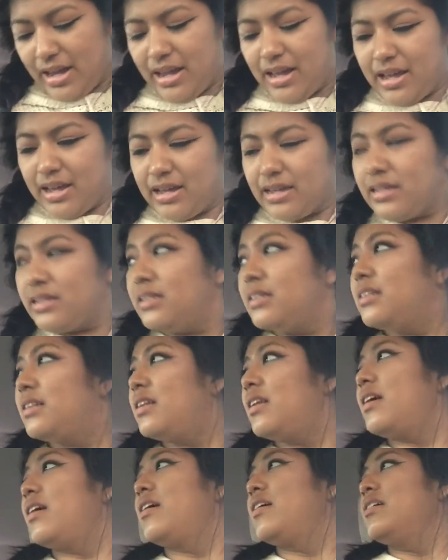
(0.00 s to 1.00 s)
And
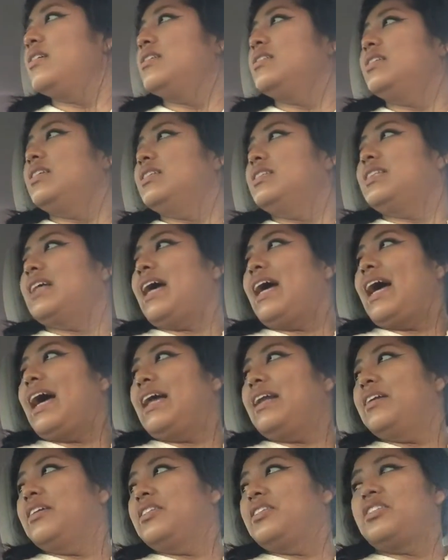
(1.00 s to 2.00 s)
since I
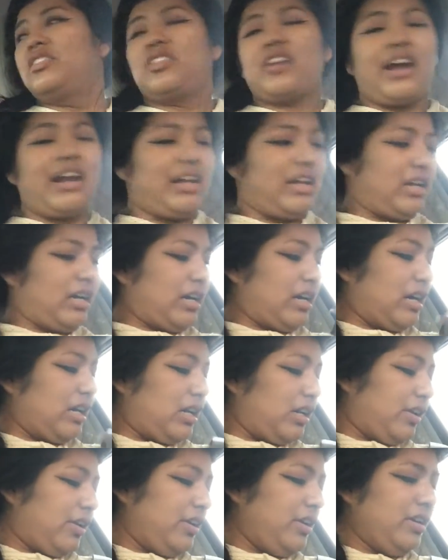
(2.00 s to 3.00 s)
had a dark
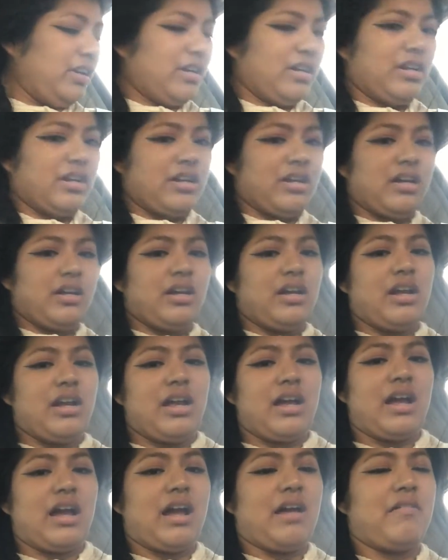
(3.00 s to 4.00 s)
color,
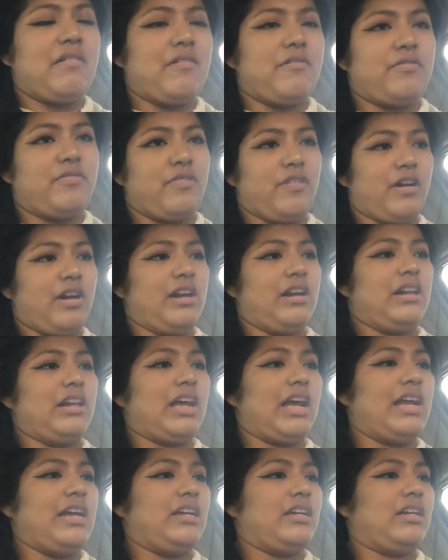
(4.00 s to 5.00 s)
I went for a
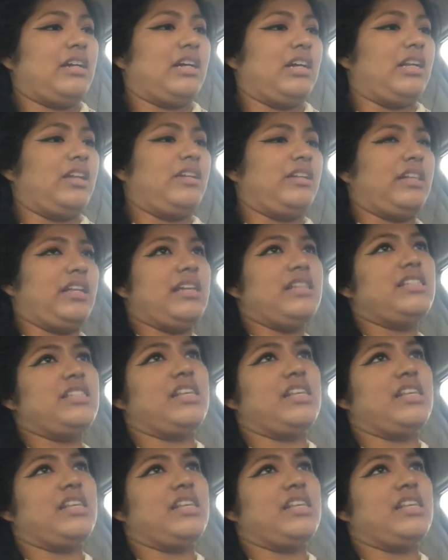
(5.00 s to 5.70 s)
light color this